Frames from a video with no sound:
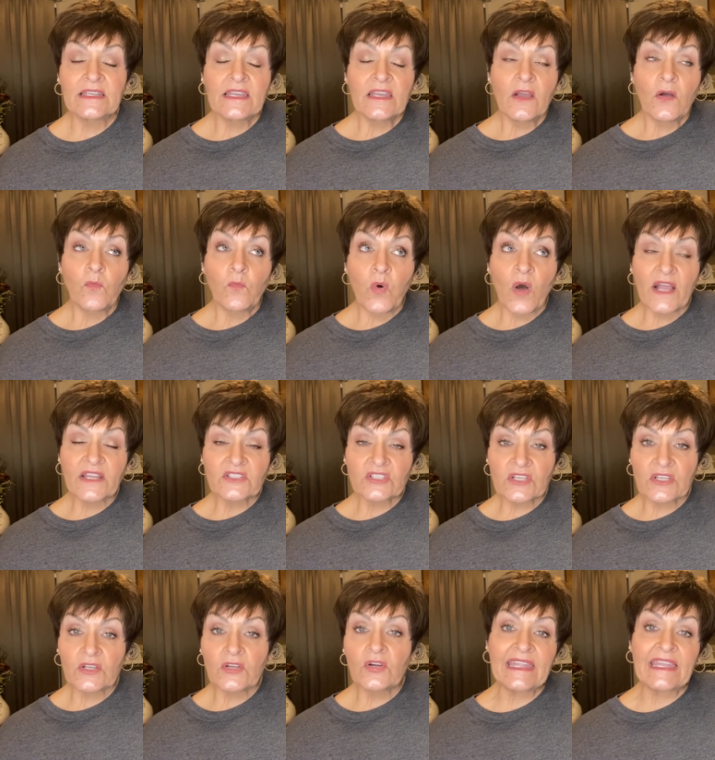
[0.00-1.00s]

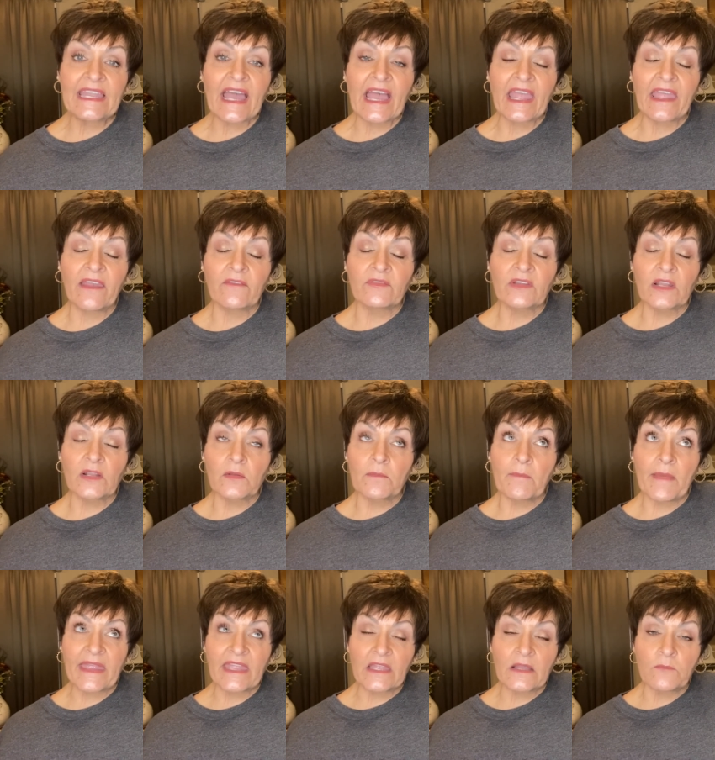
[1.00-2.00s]
watching them. I have little
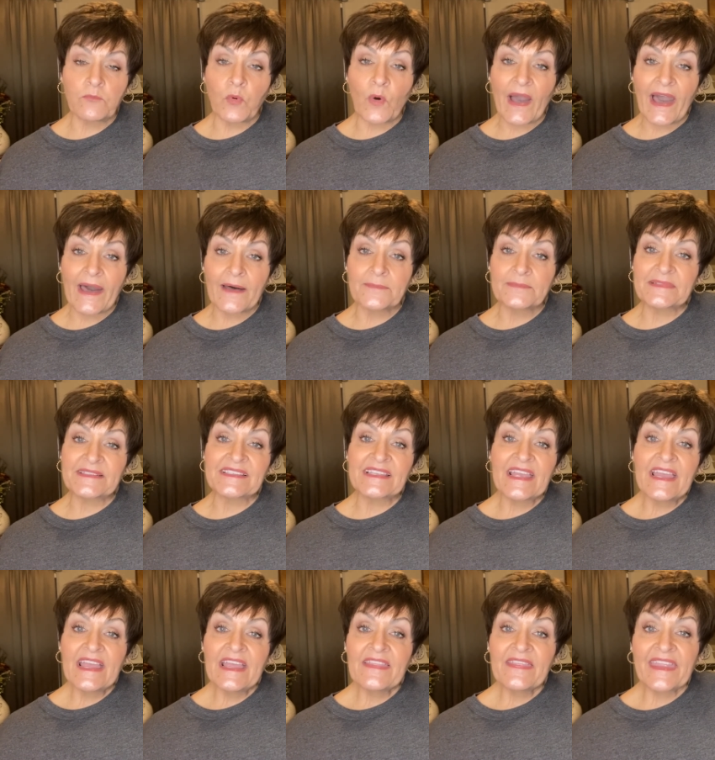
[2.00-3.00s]
makeup wipes
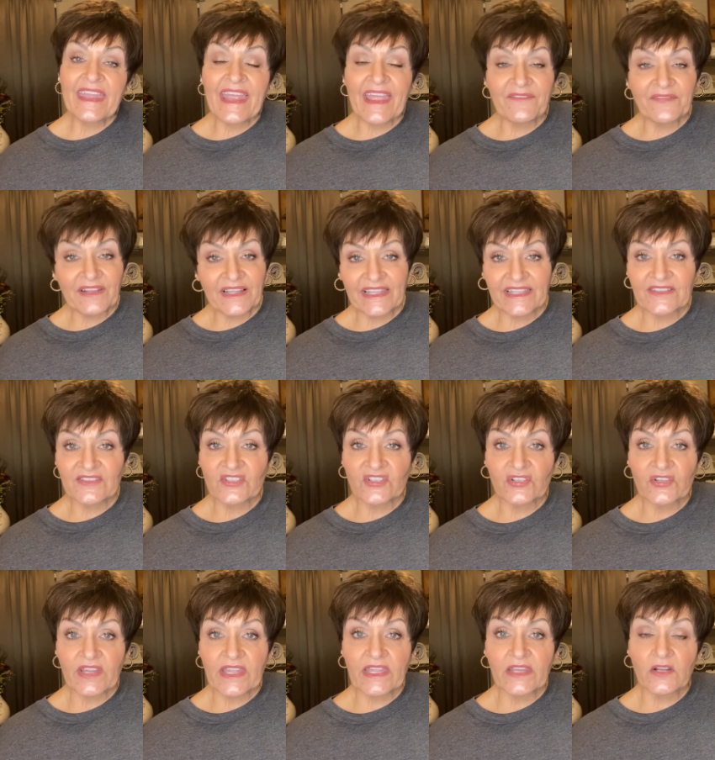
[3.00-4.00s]
that have
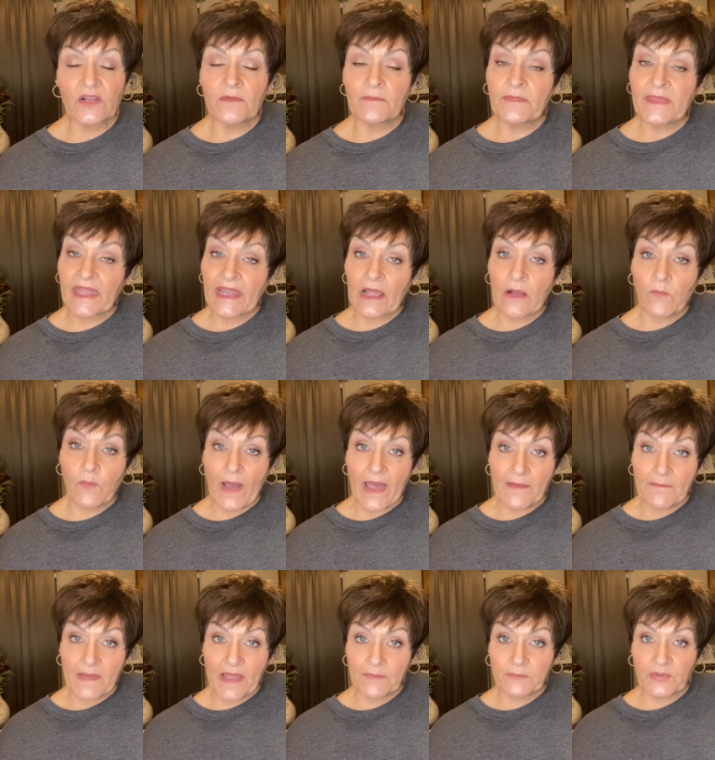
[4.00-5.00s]
cleanser in them that I
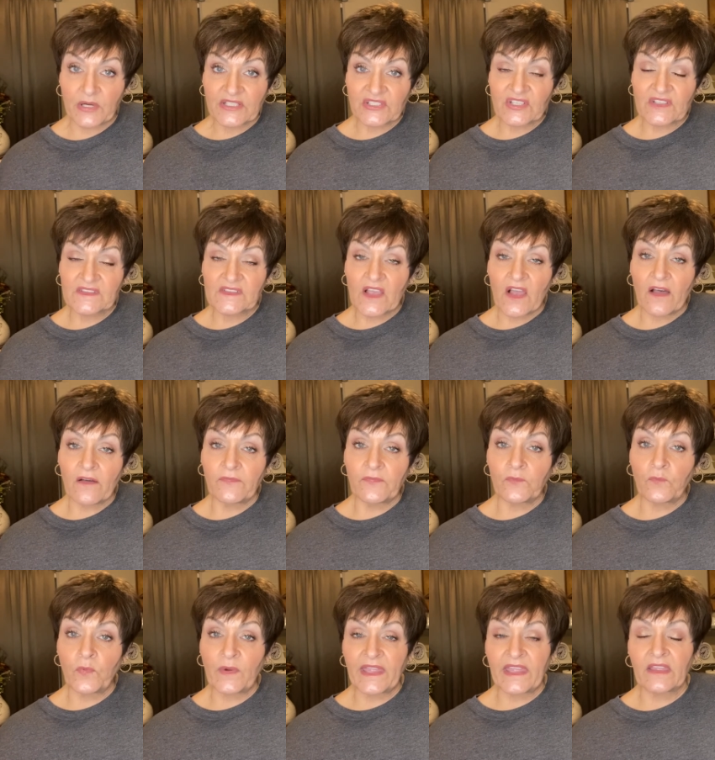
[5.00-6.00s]
wipe my brushes off
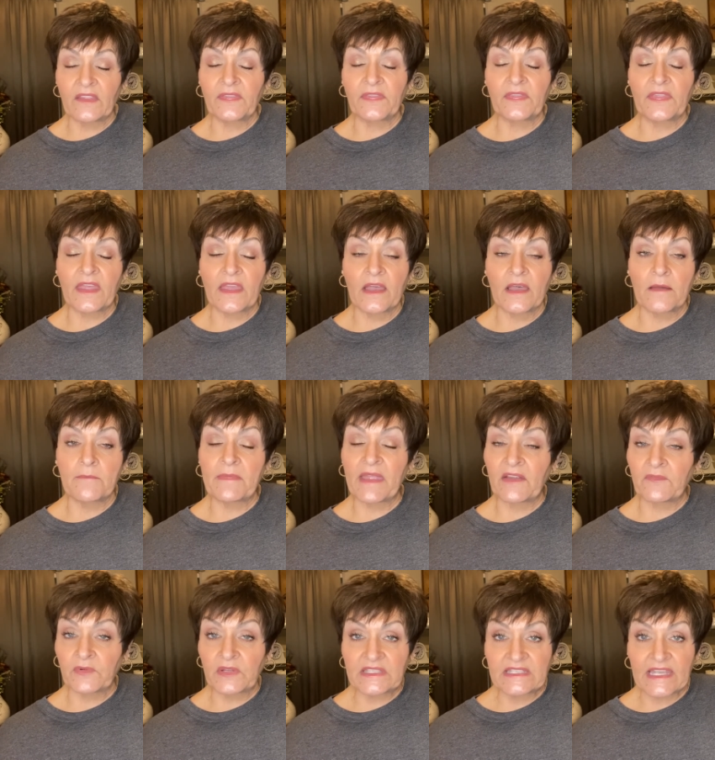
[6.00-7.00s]
with
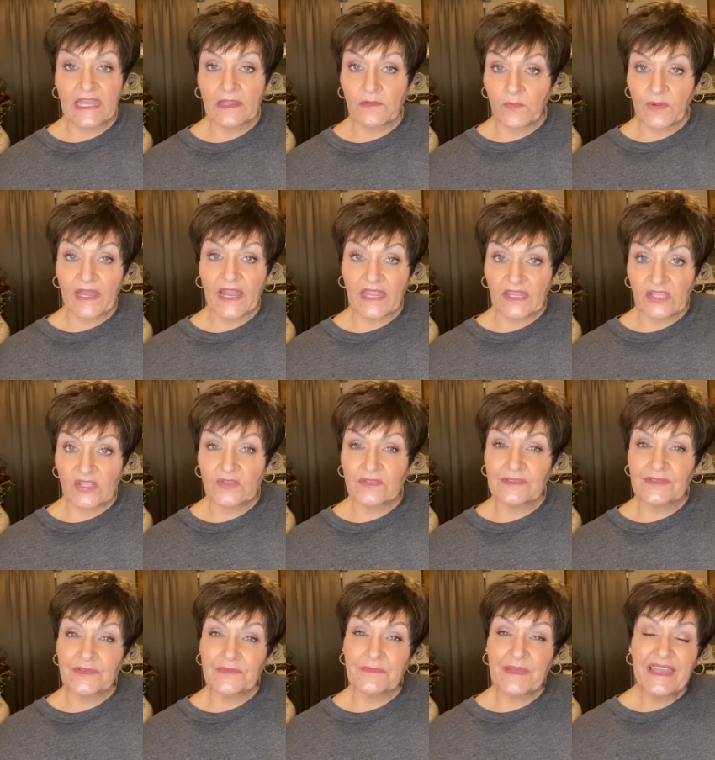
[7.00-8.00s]
every day when I
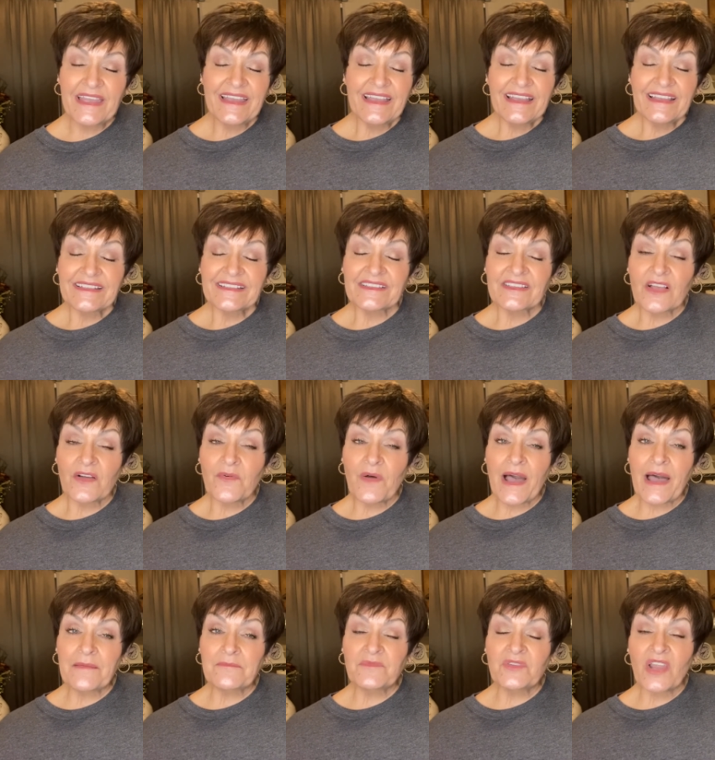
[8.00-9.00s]
use them. So
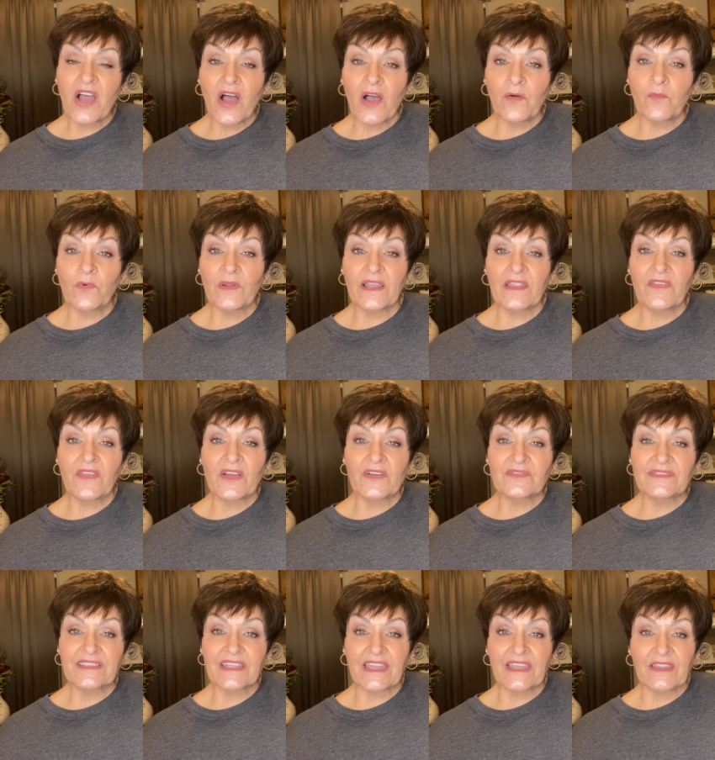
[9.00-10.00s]
I'm not one of
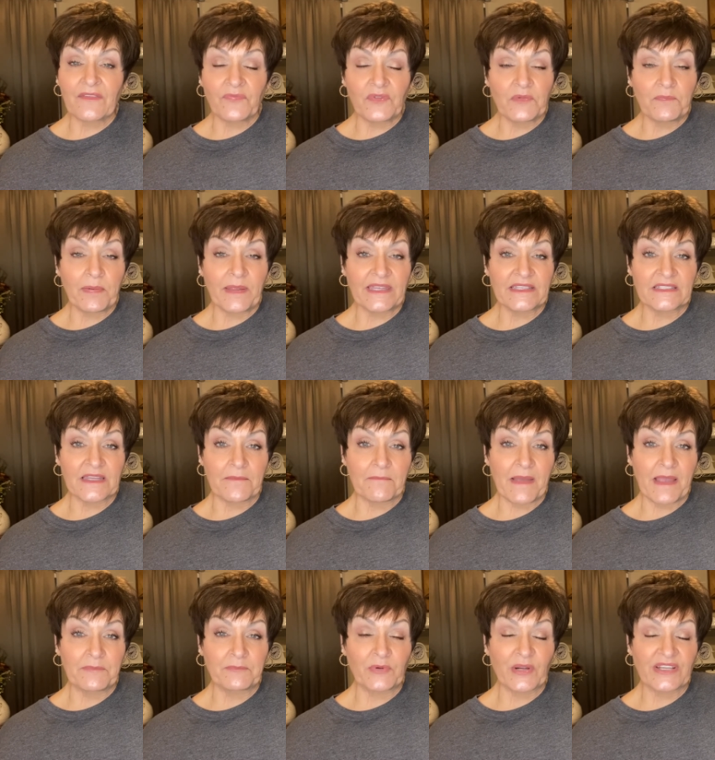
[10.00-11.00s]
those that if you picked up
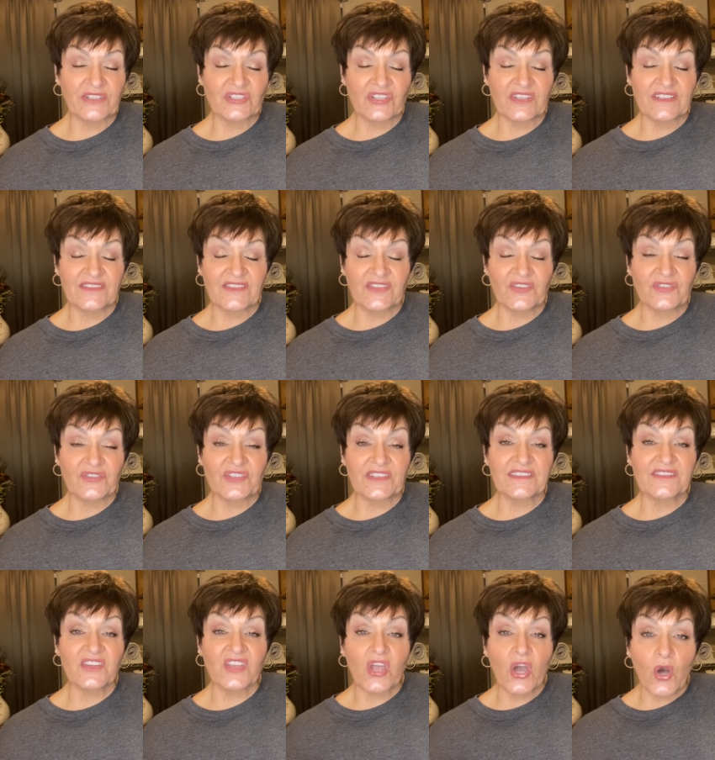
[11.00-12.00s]
my brushes, they're
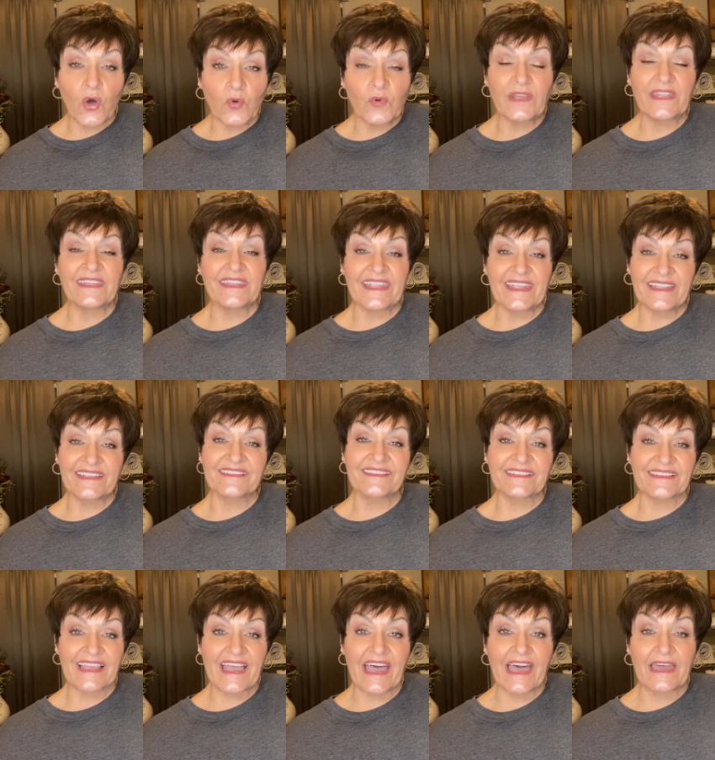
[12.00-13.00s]
just coated
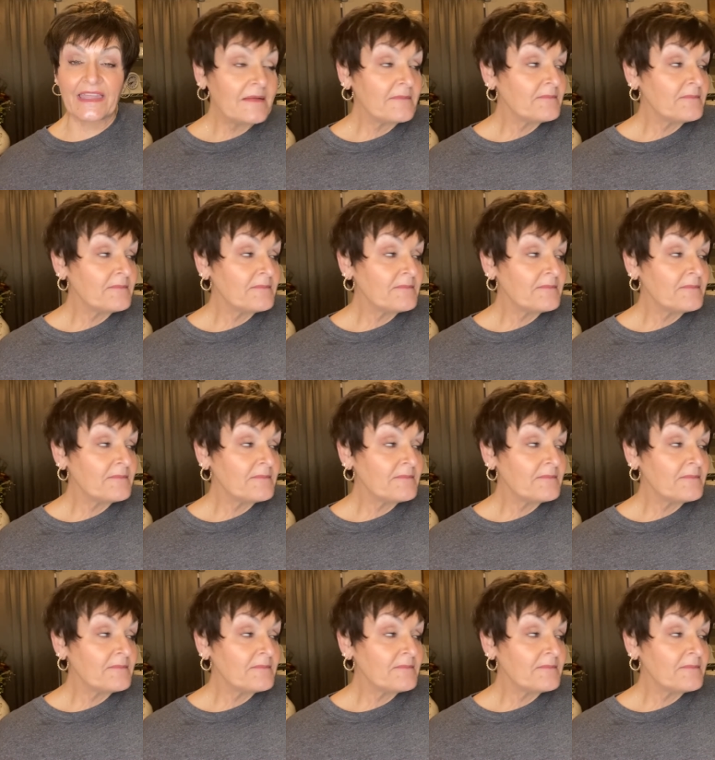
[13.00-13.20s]
inside.